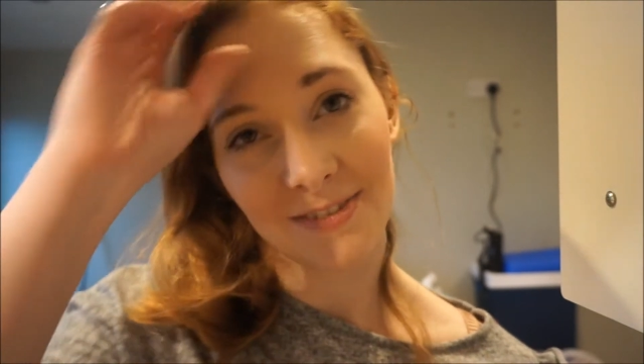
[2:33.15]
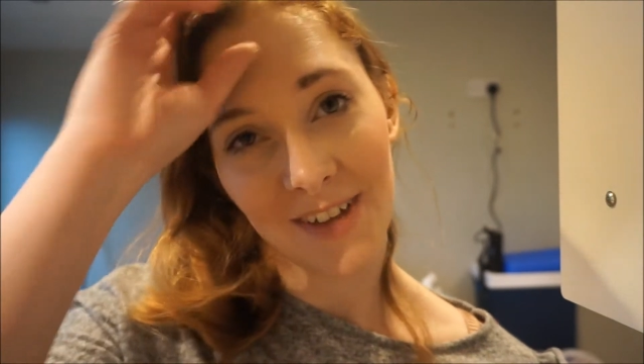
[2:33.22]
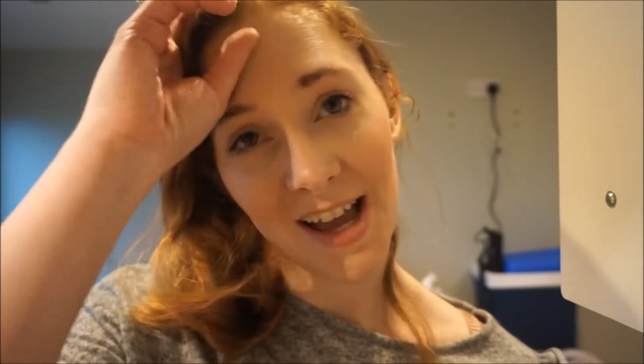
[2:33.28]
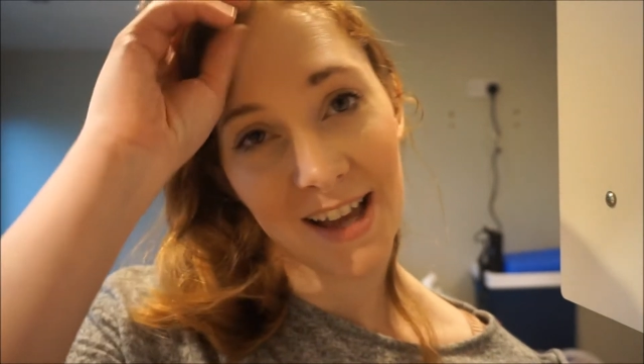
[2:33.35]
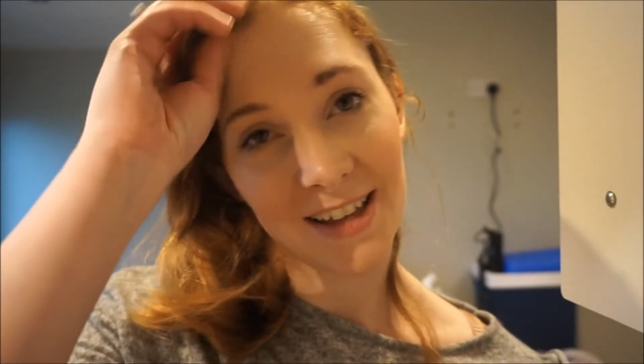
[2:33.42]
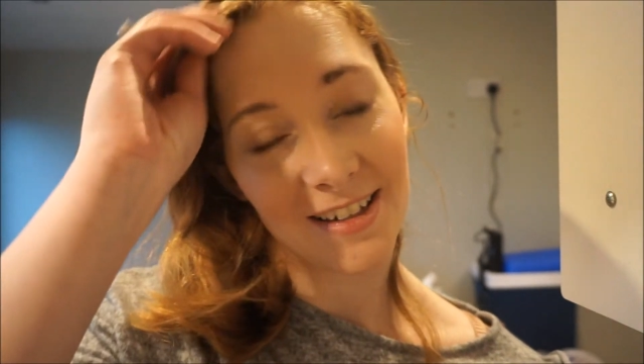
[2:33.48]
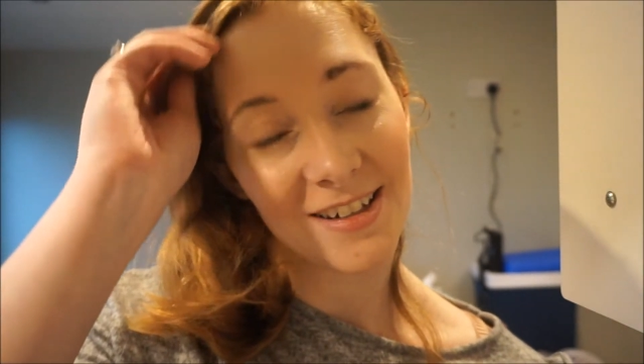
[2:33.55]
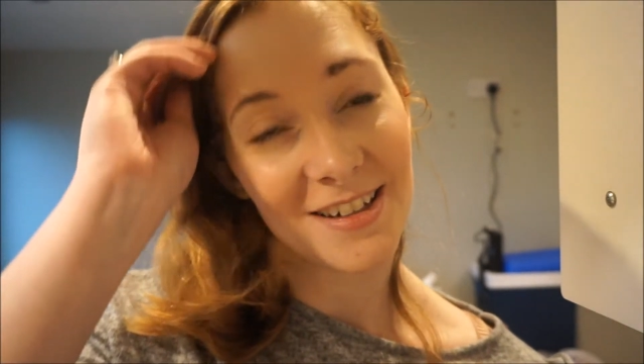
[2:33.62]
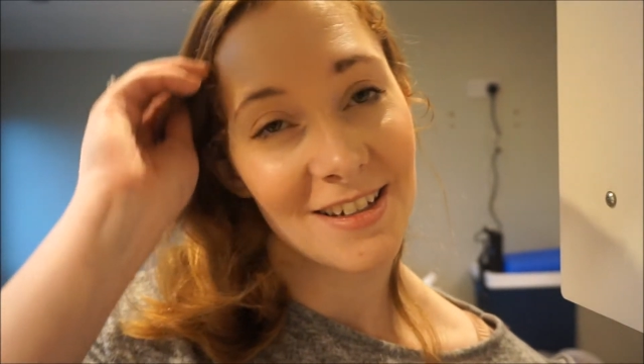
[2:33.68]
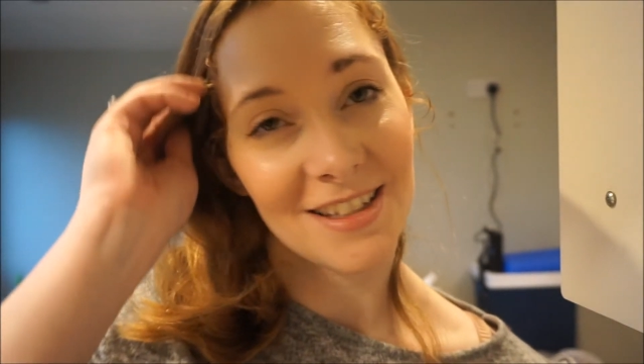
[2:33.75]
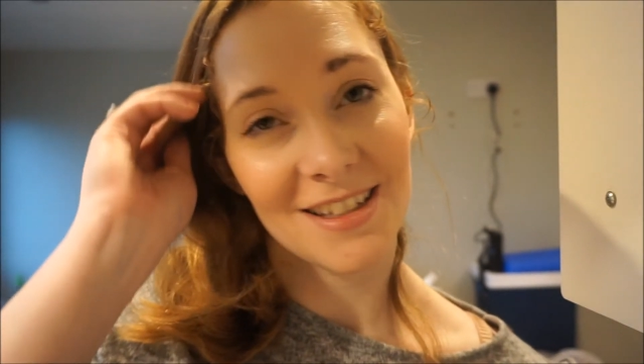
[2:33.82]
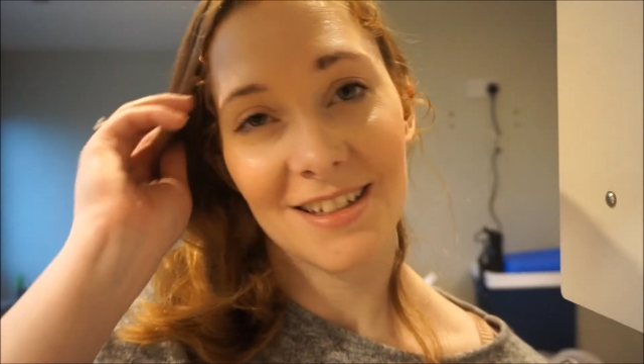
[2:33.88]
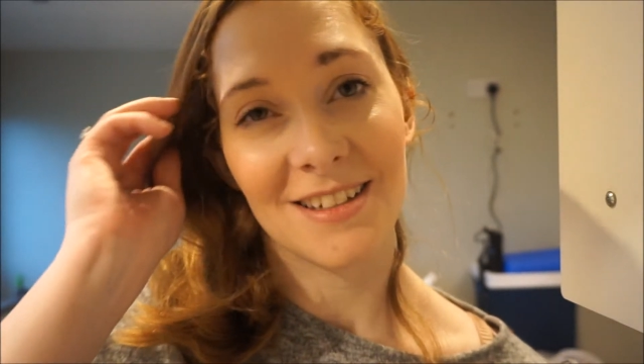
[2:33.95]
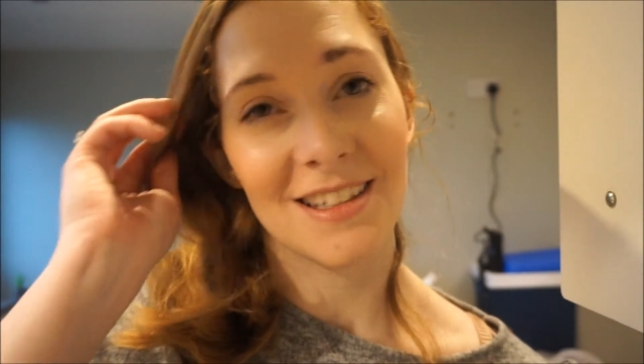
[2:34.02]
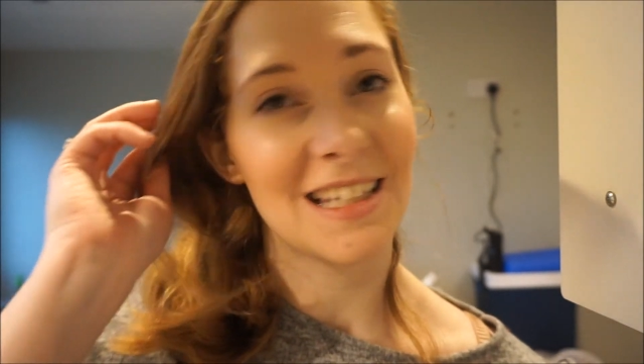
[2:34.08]
and
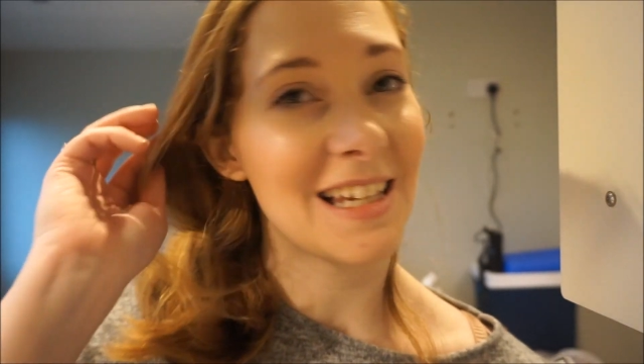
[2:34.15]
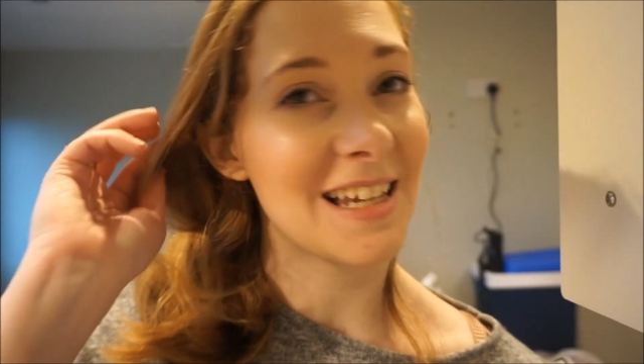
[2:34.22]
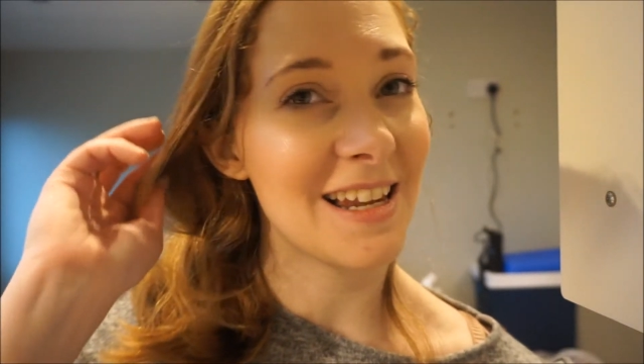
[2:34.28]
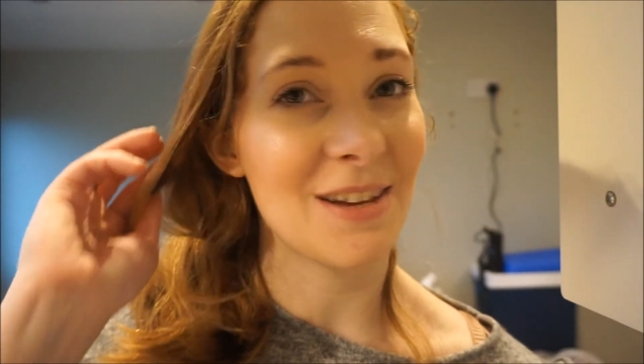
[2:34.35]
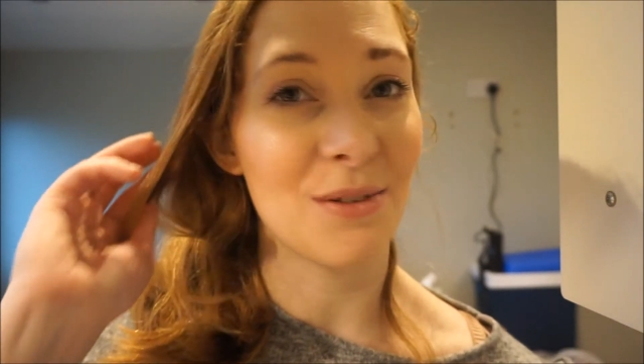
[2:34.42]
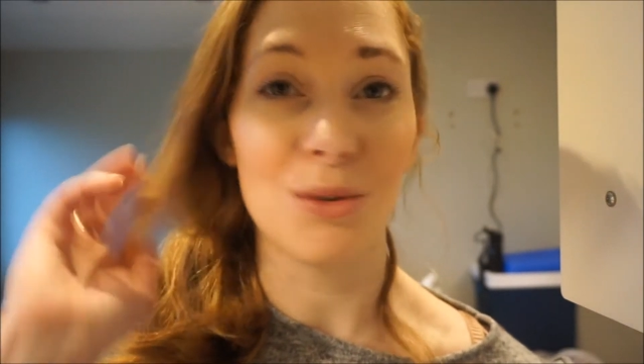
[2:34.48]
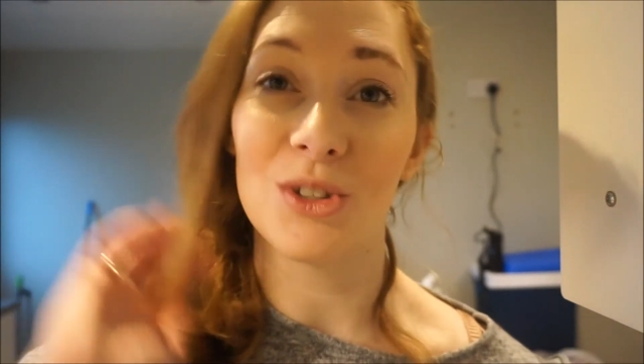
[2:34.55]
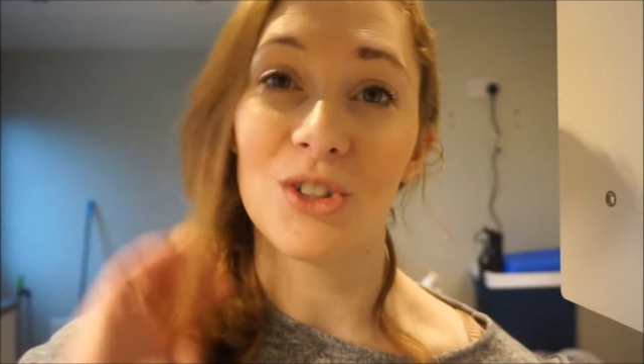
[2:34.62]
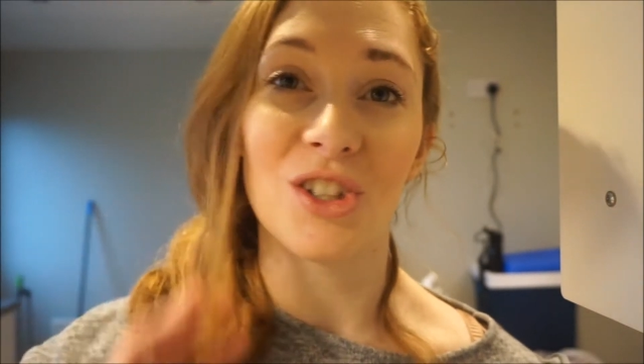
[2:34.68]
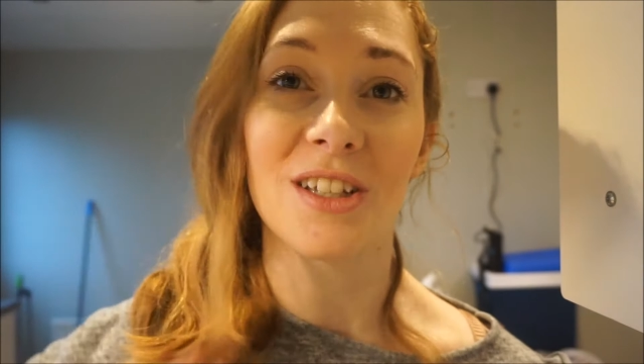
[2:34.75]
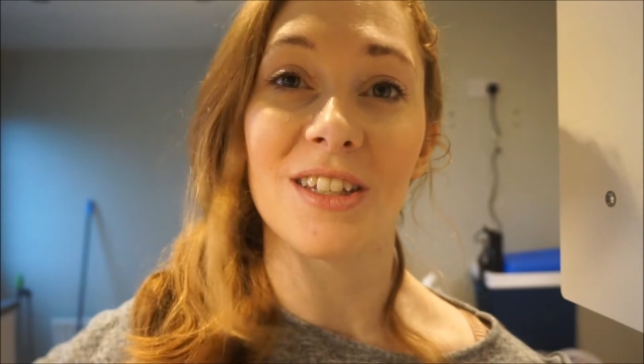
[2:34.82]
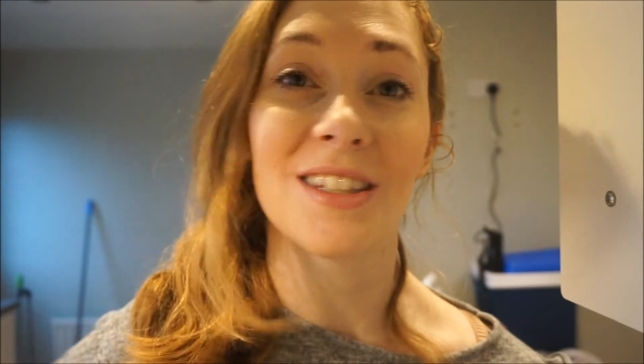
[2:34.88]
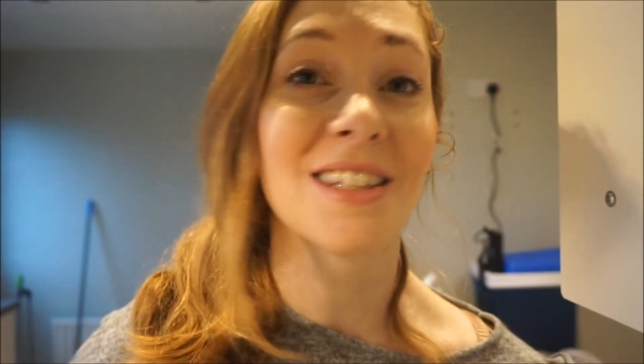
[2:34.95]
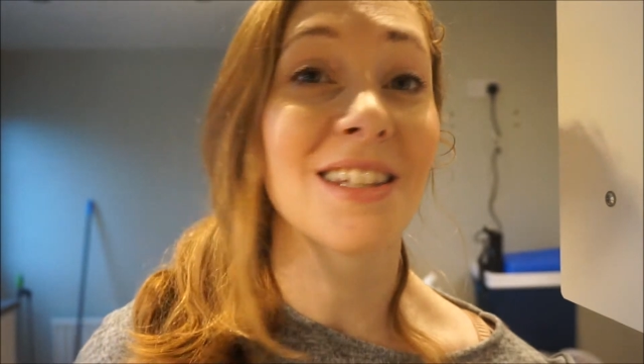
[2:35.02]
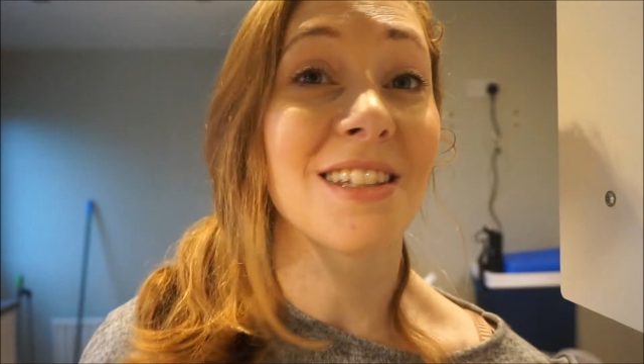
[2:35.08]
it was
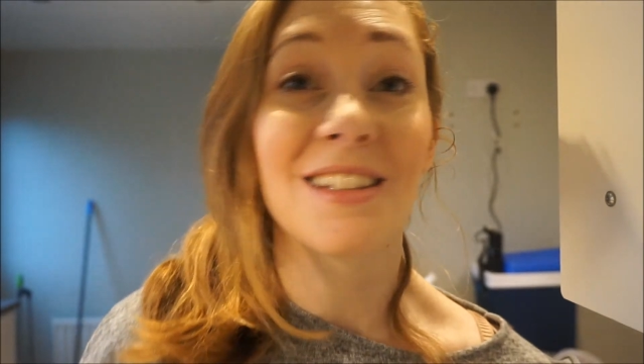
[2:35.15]
just